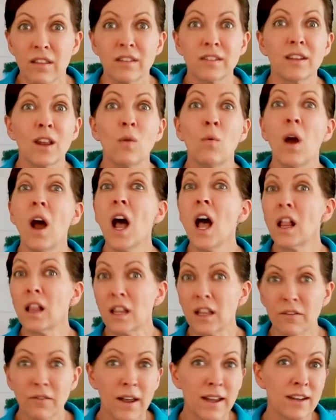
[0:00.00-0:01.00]
They say,
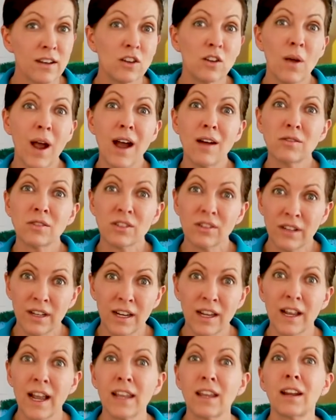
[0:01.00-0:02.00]
well, if I can do house
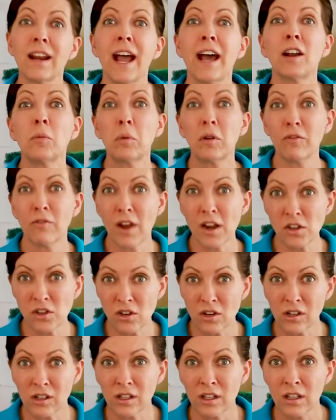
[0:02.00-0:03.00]
cleaning, I could add a
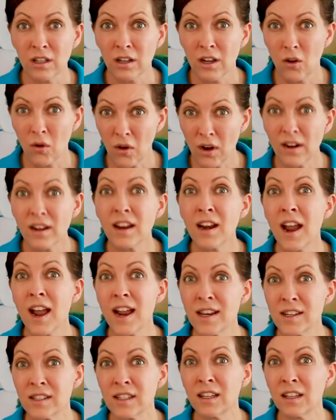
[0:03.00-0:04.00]
professional
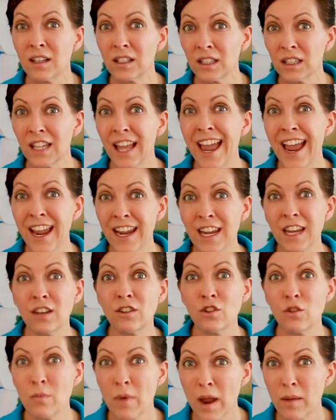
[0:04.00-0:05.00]
organizing
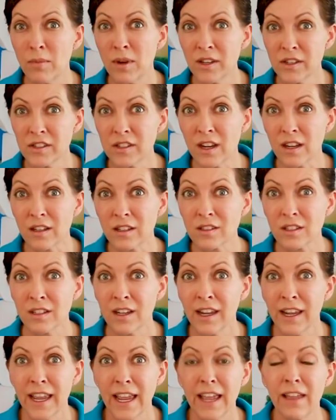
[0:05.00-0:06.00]
leg to my business.
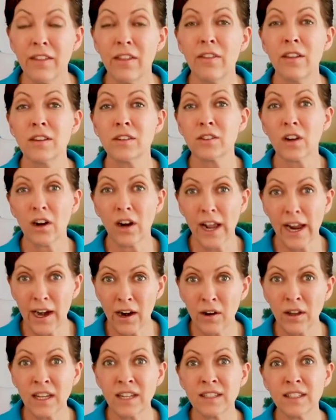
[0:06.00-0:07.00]
And then they start
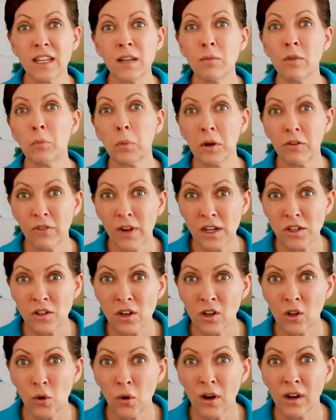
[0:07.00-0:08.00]
hiring a team of
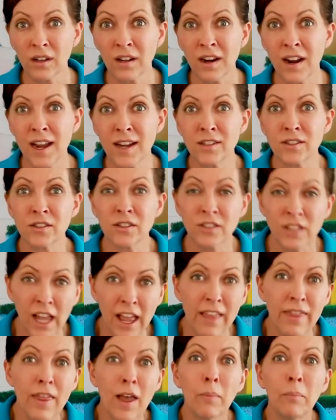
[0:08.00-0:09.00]
professional organizers
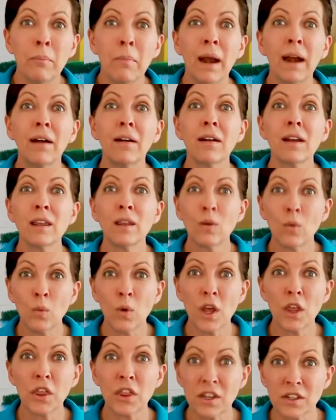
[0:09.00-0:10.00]
that marry
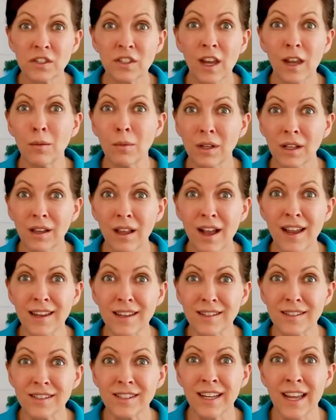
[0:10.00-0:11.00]
with the same
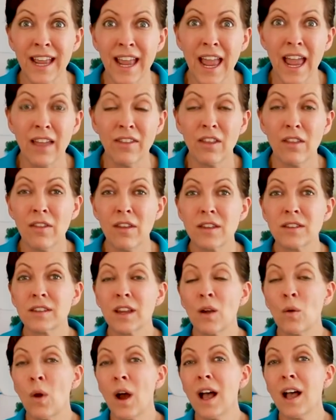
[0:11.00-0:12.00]
clients. And then they
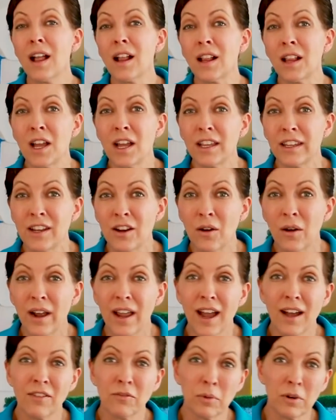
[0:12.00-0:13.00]
say, well, you know, I
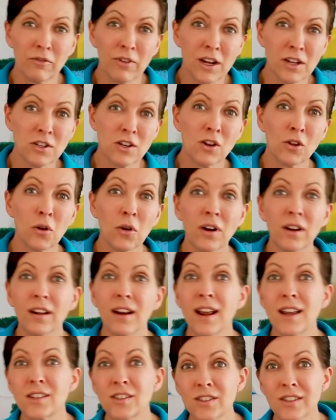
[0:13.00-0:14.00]
have professional
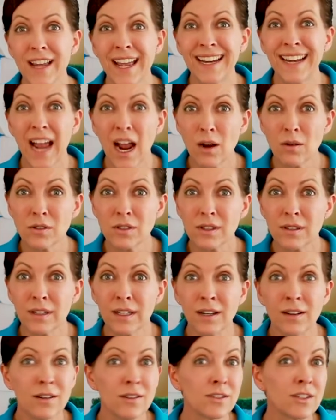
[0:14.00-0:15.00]
organizers and house
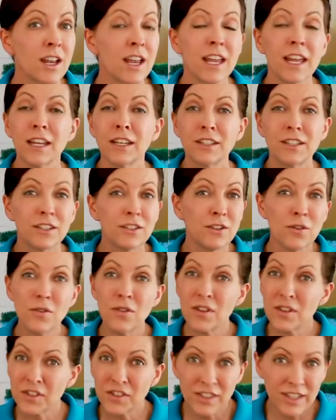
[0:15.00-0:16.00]
cleaners to do
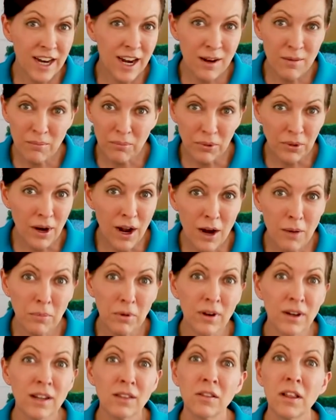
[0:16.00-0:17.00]
the same
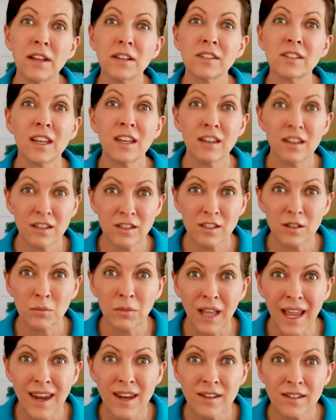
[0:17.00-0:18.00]
property. Let's send in
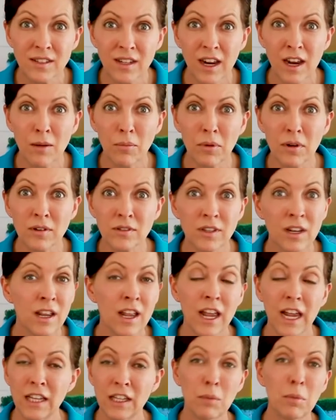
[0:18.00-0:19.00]
some landscapers.
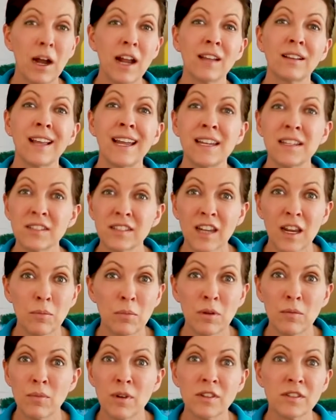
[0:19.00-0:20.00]
And they buy a
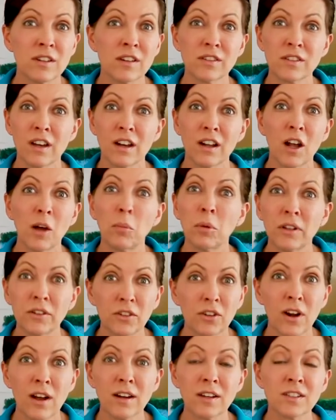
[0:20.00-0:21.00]
landscaping business and a couple of
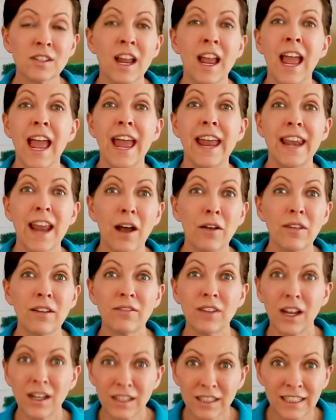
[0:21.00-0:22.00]
trucks. And now
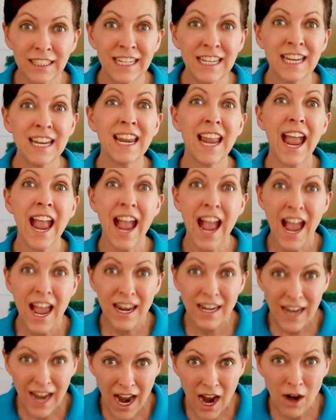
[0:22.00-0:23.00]
they've got cleaning
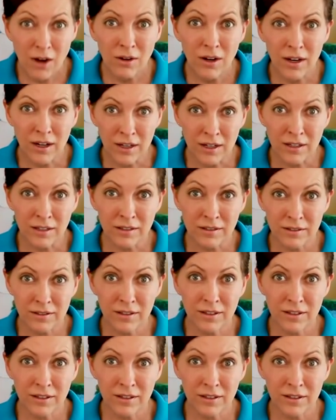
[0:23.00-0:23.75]
and how, uh,